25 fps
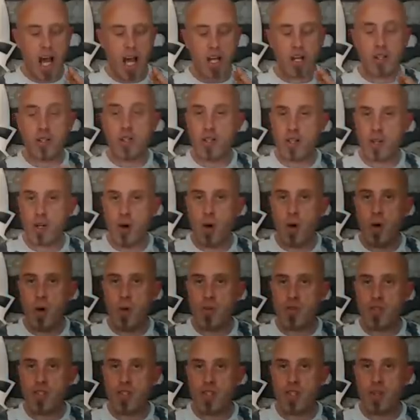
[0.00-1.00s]
control
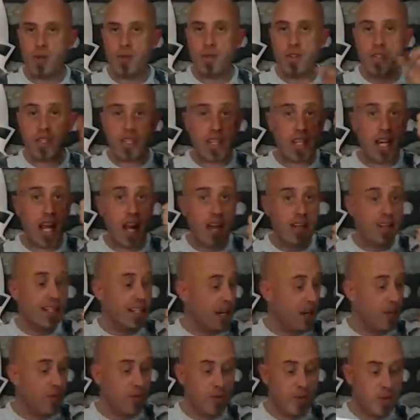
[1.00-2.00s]
horn surface in there.
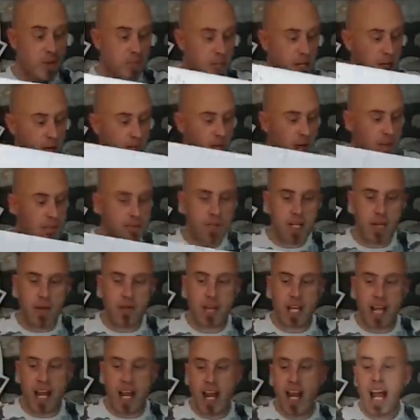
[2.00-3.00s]
Definitely big thumbs
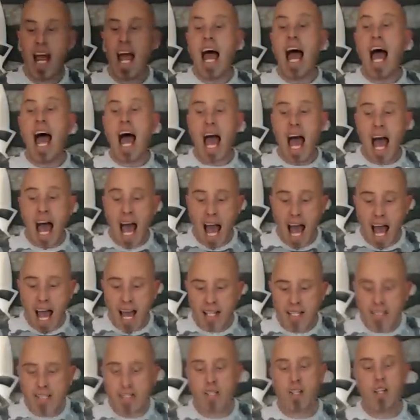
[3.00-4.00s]
up there.
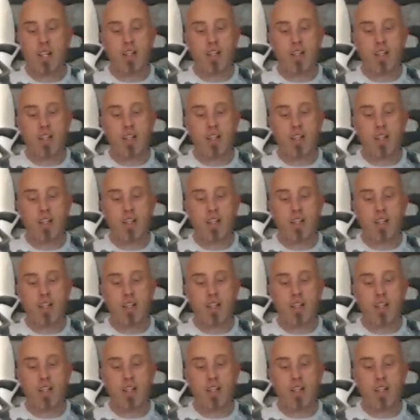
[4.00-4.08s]
And